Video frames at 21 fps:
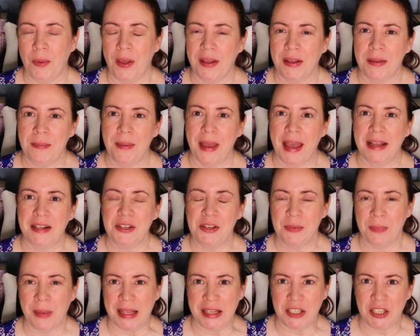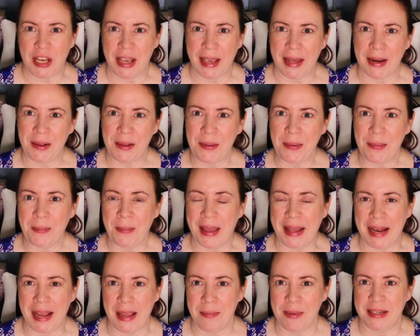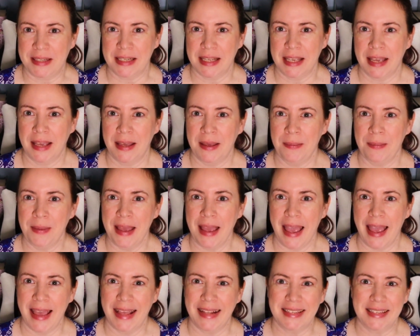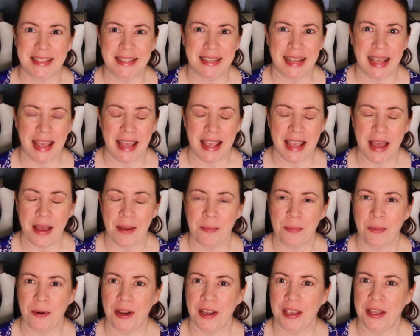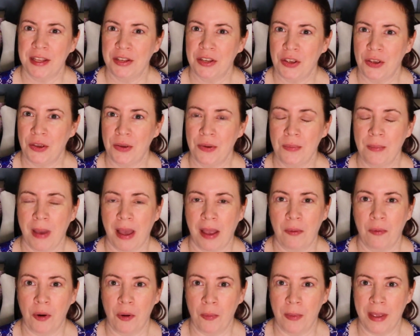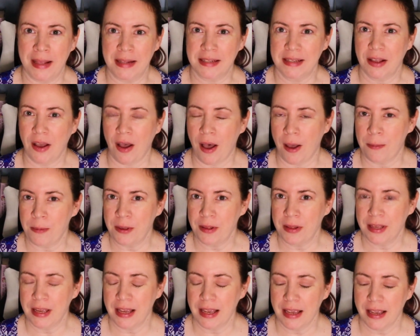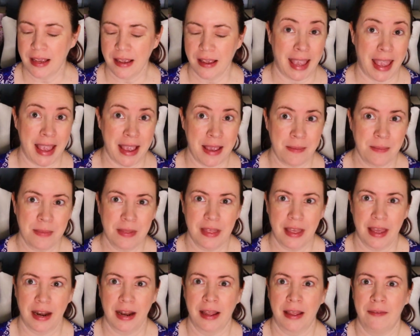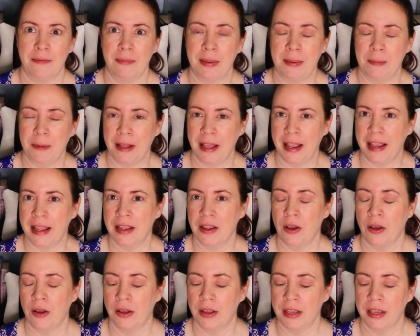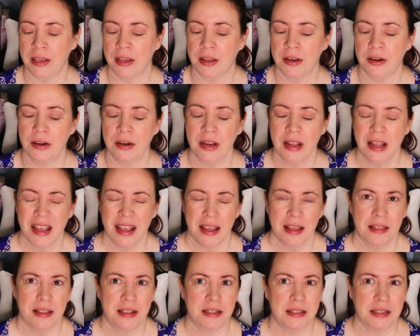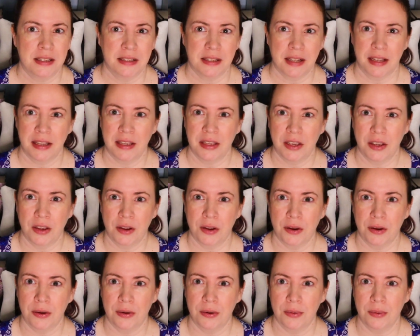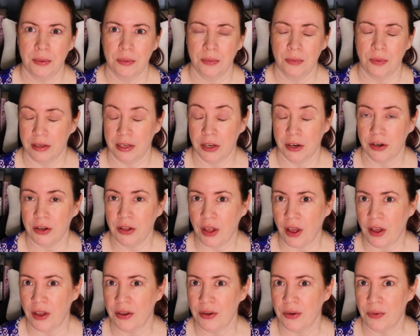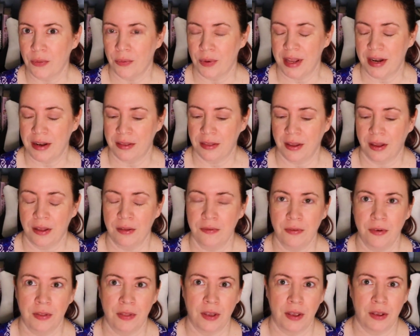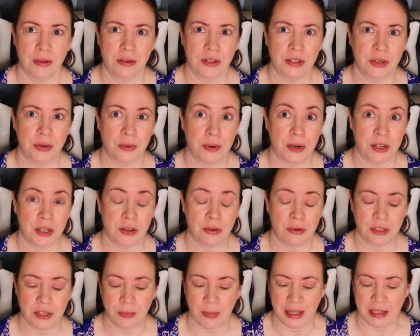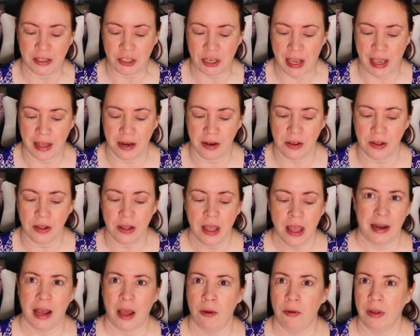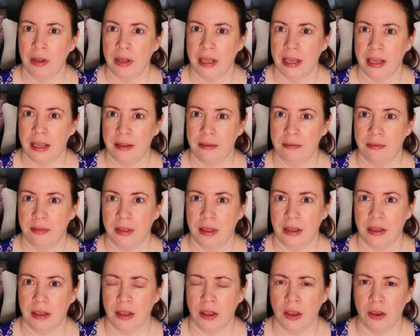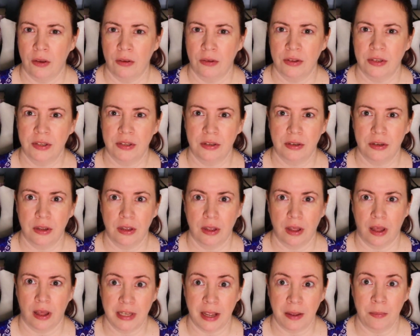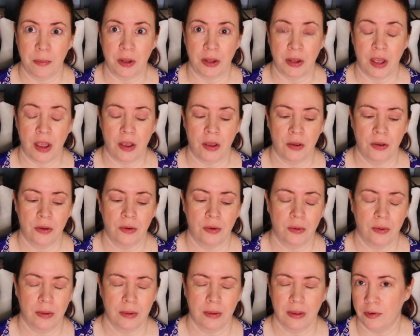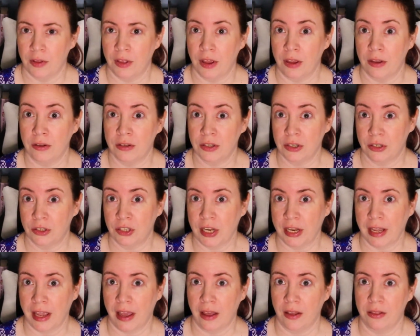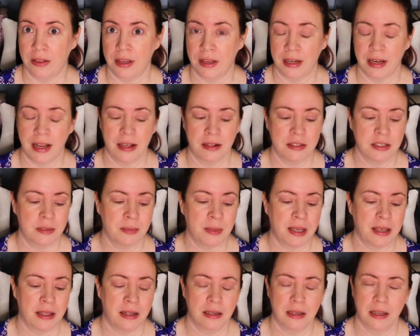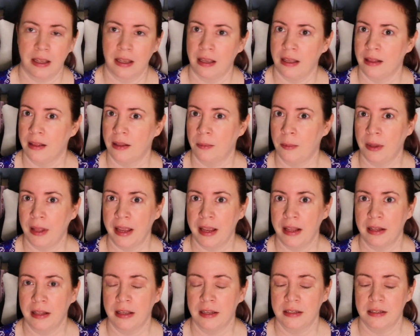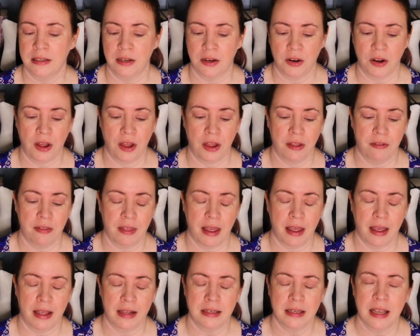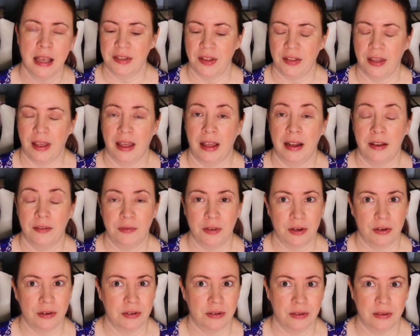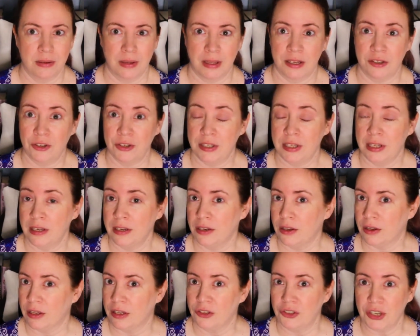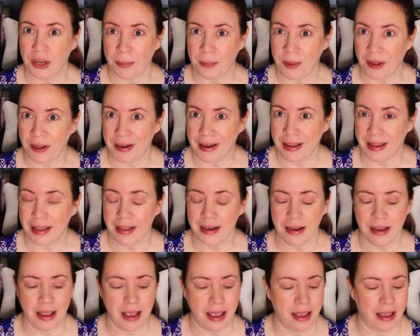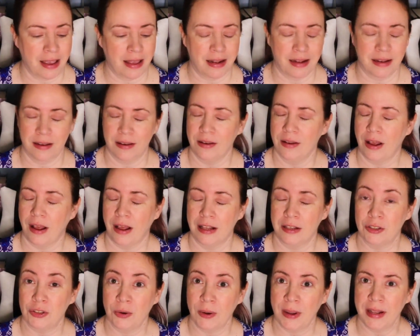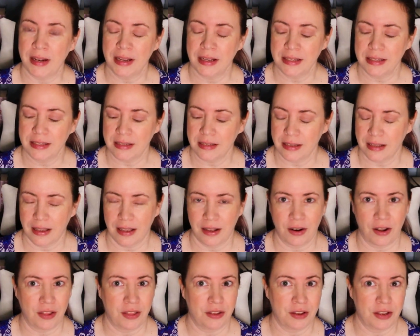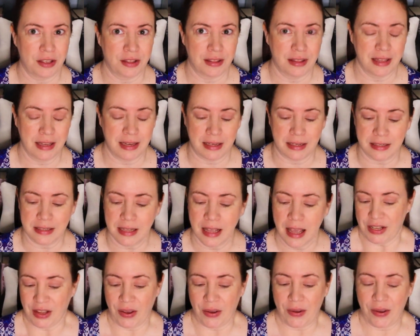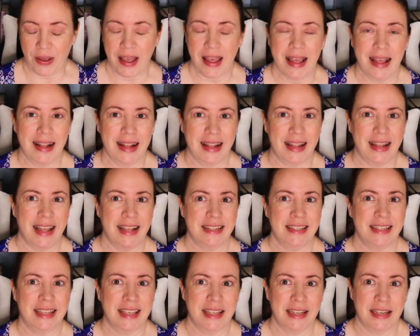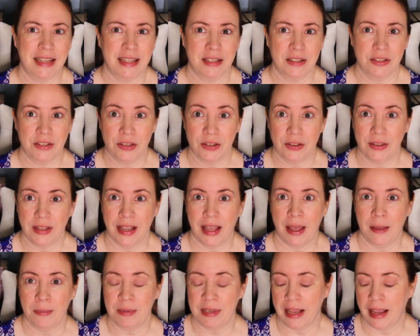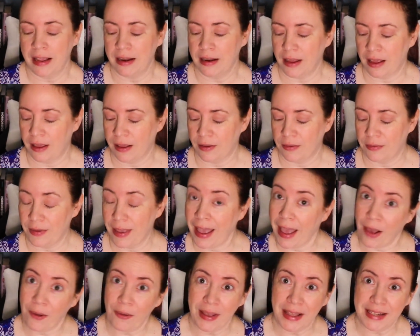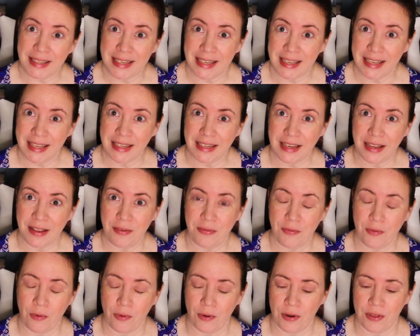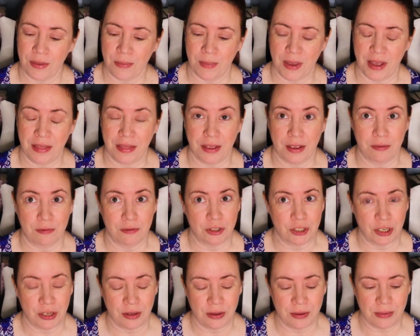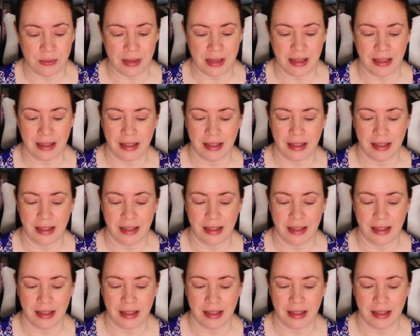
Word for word: Welcome back to my channel. My name is Kim and today I'm bringing you my Romanceopoly game that I've been playing all year. This is a year year-long readathon for those who are new to my channel, and I will leave the host down below for those to check out the announcement and the playlist and all of that, so that if you're interested you can jump on in and uh, join us and all the good things. So let's get into the update of how I did for the month of June,